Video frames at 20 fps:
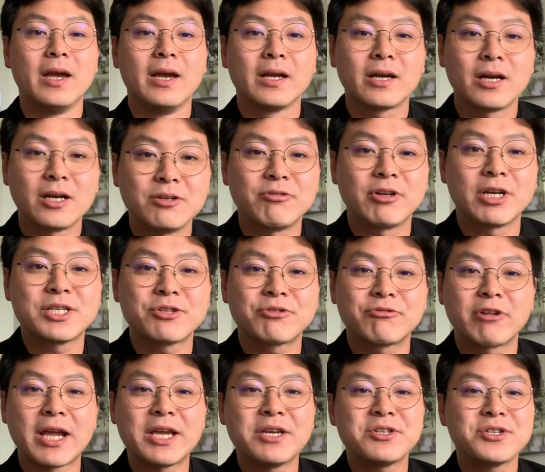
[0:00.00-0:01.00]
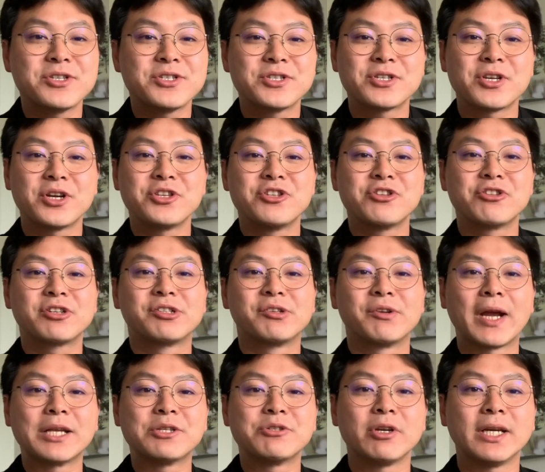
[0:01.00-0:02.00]
Congratulations on your
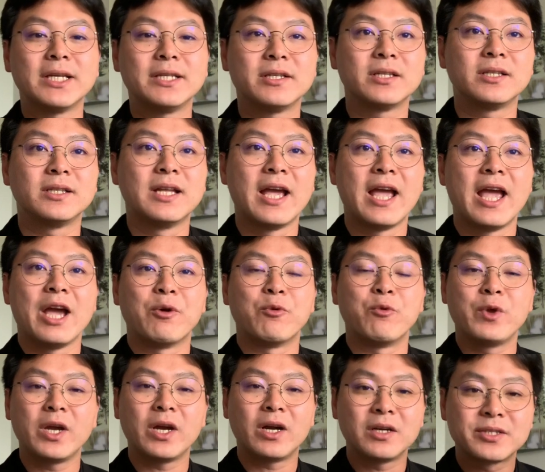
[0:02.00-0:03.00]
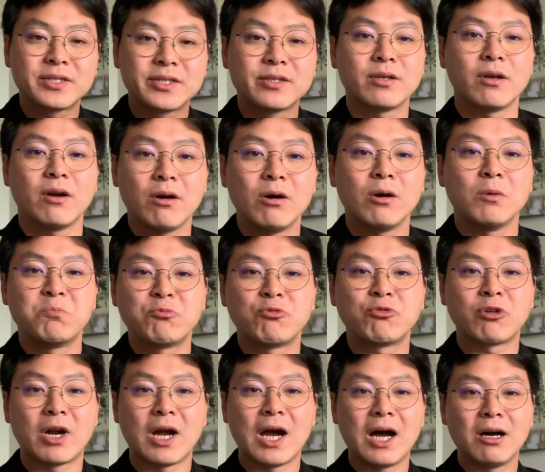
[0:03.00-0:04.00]
graduation. We are so
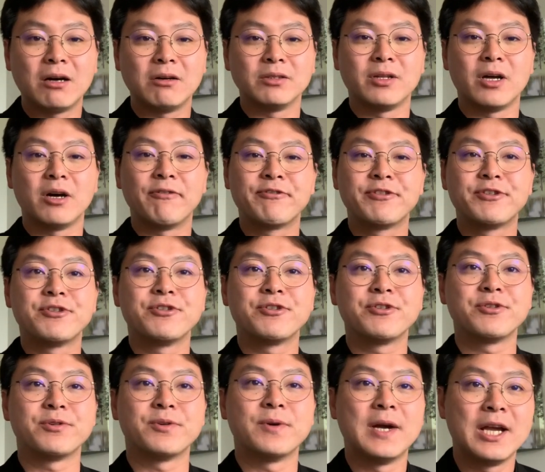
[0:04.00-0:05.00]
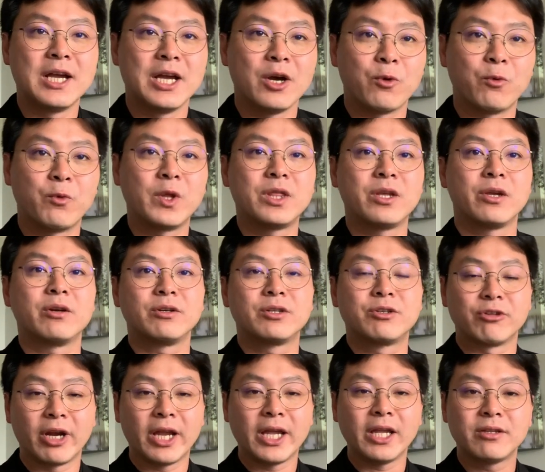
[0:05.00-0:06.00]
proud of you. With your
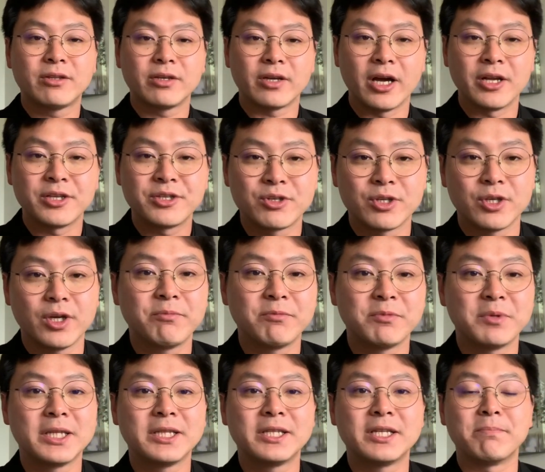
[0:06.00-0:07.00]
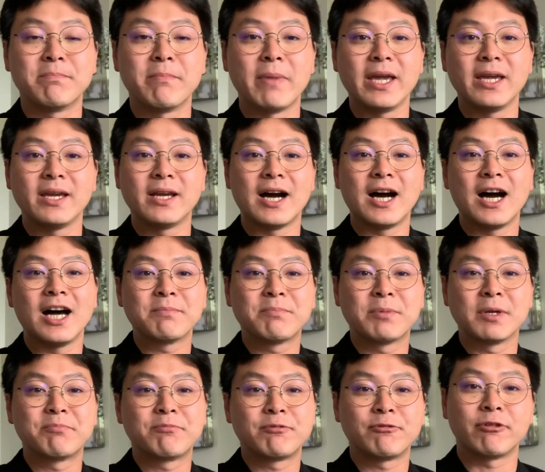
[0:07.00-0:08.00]
great achievement, may God
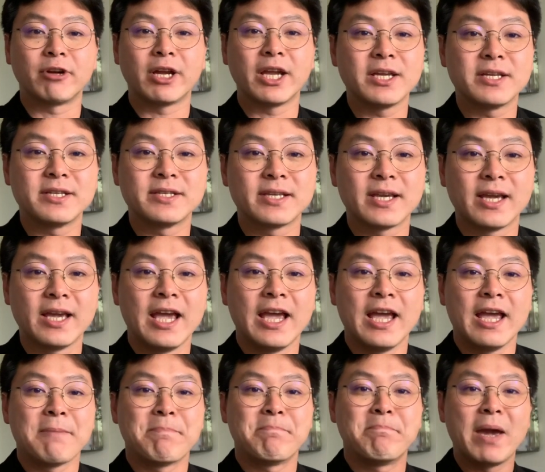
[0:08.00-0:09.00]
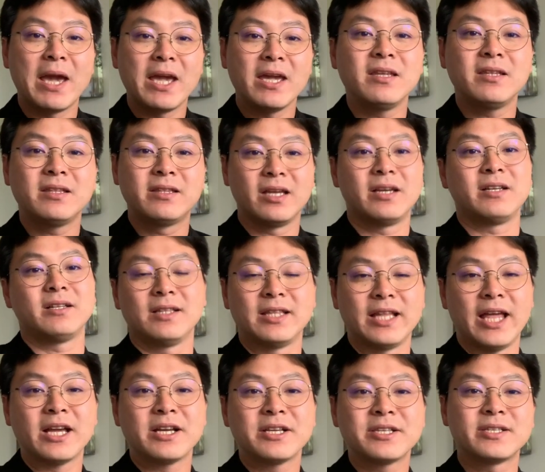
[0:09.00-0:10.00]
be praised. May the
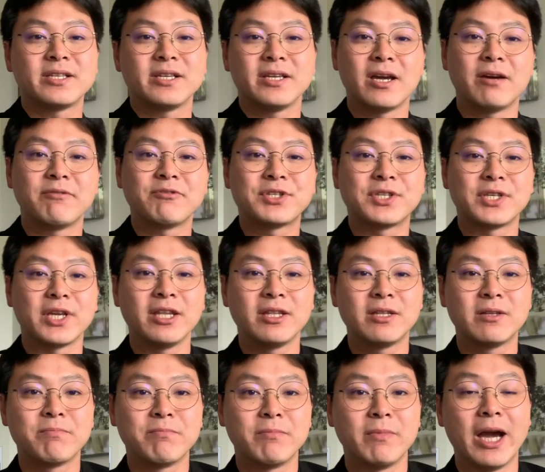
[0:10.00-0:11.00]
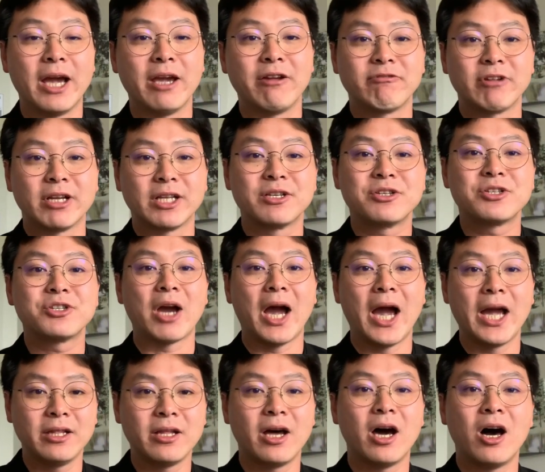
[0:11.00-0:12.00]
legacy of St. Meinrad
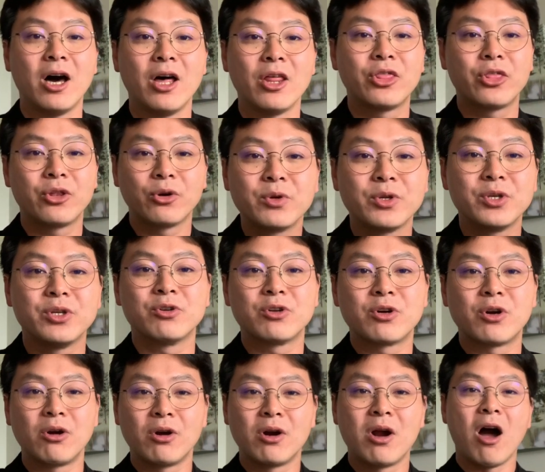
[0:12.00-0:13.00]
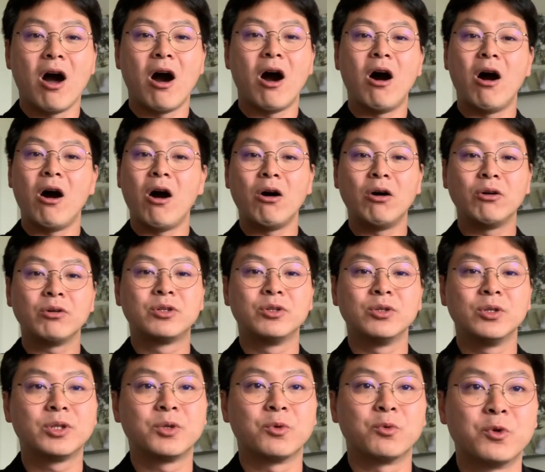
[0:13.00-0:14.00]
shine on through your all
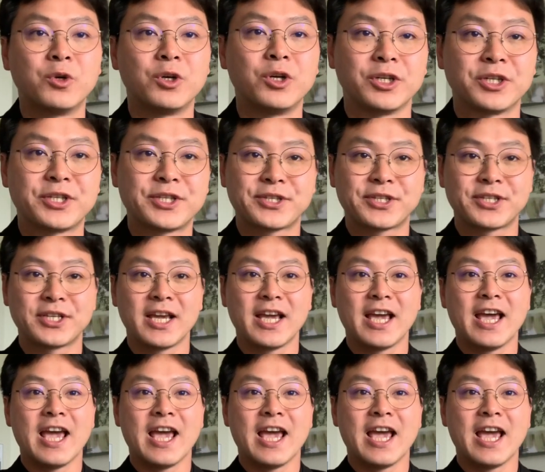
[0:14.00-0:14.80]
good works.